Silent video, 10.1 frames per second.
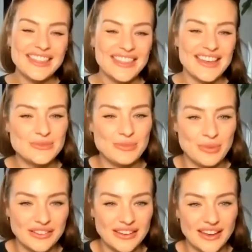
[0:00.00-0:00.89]
That's
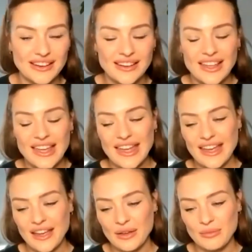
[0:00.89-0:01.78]
brilliant.
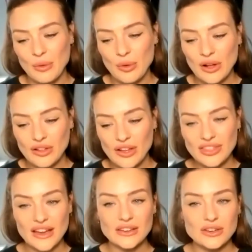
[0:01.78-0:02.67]
Well,
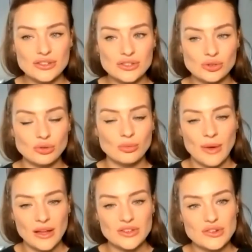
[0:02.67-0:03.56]
thank you so
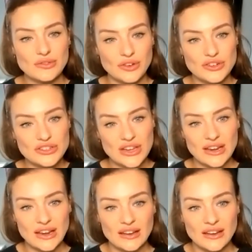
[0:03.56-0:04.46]
much for
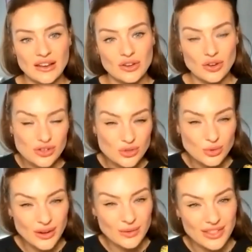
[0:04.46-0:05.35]
sharing your
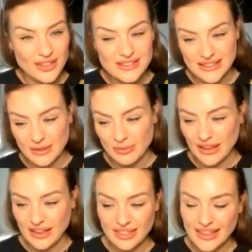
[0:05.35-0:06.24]
story with us today,
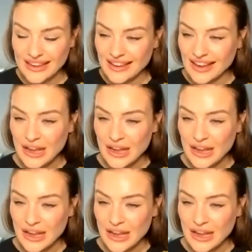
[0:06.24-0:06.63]
mate. Like,